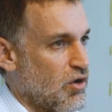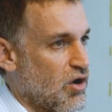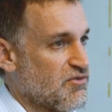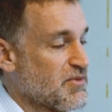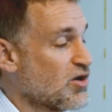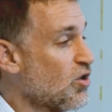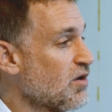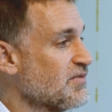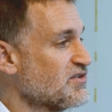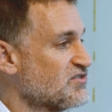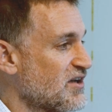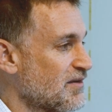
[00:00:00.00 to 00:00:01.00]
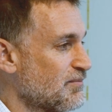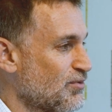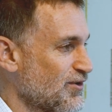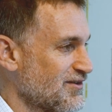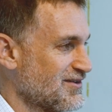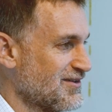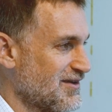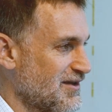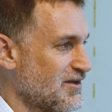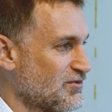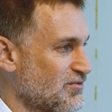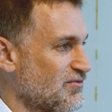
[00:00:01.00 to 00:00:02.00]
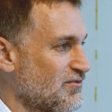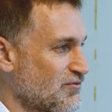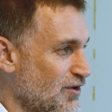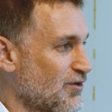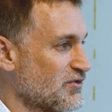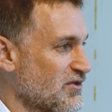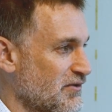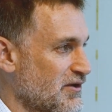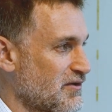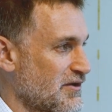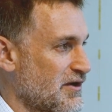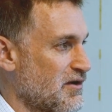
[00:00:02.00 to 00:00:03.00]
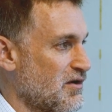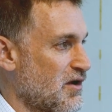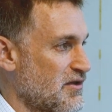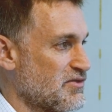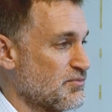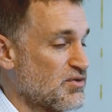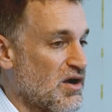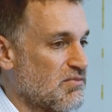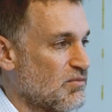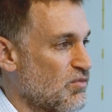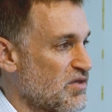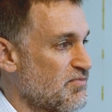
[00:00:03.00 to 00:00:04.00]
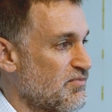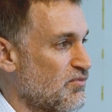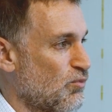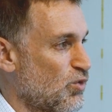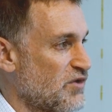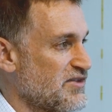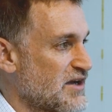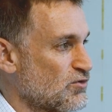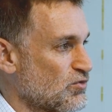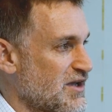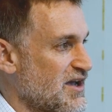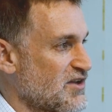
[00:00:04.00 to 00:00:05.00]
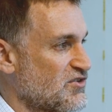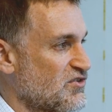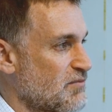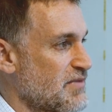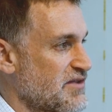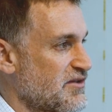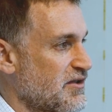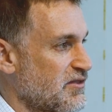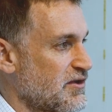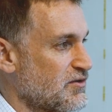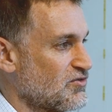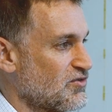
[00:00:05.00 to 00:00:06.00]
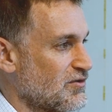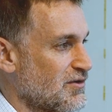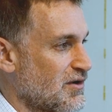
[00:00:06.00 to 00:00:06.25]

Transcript: From a carbon standpoint, it's relatively clean. I think the problem with natural gas is the methane leaks.